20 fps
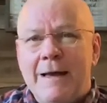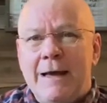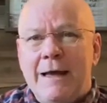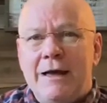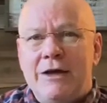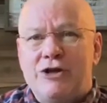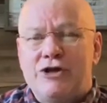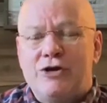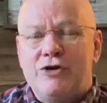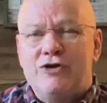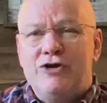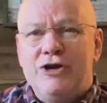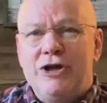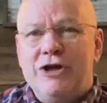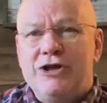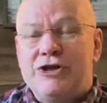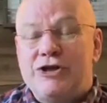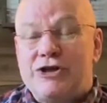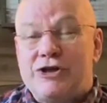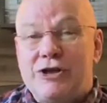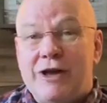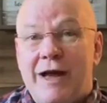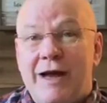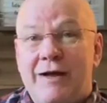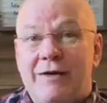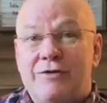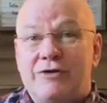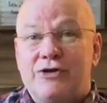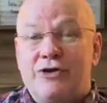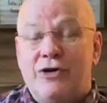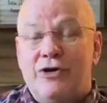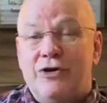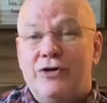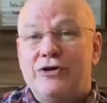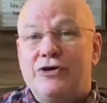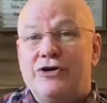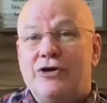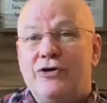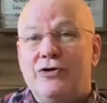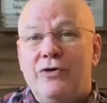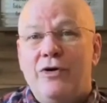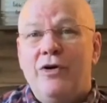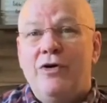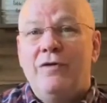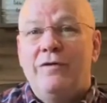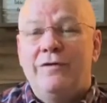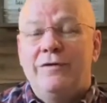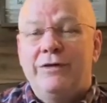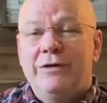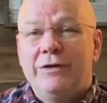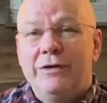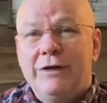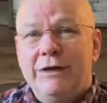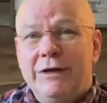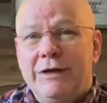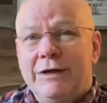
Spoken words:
And so Jesus now turns her over